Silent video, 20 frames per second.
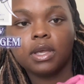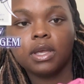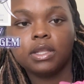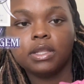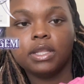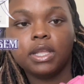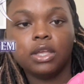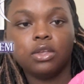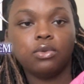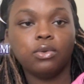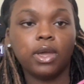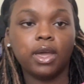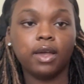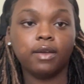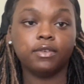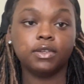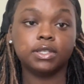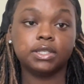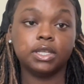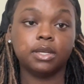Then you have
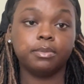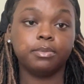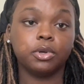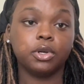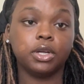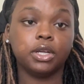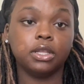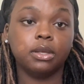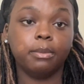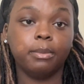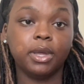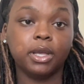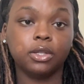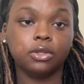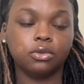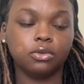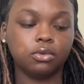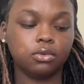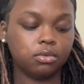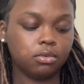a zipper in the
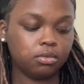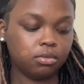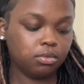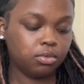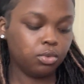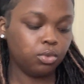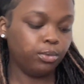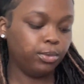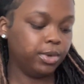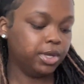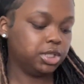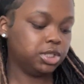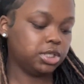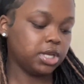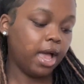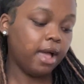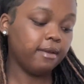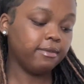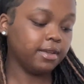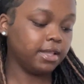middle, which
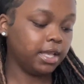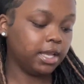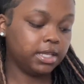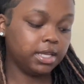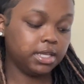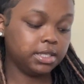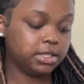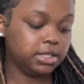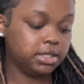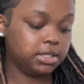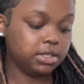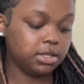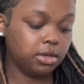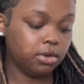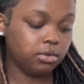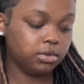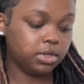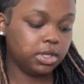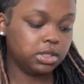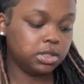I feel like this is
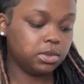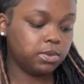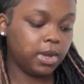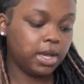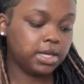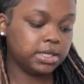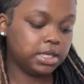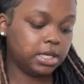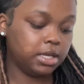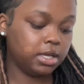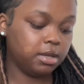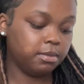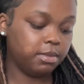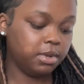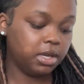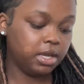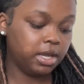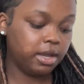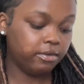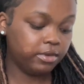so, this is why I say it can be
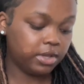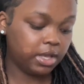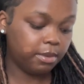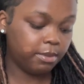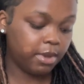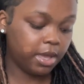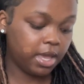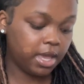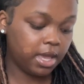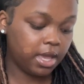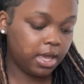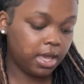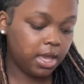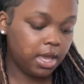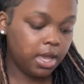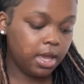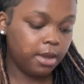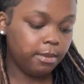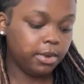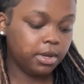an everyday bag,
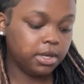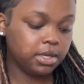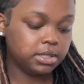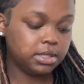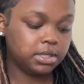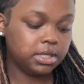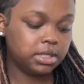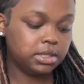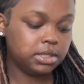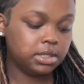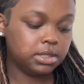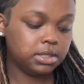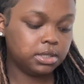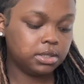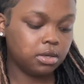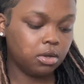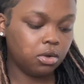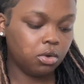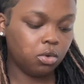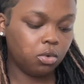because this is
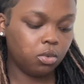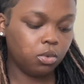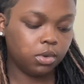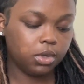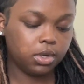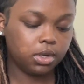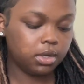so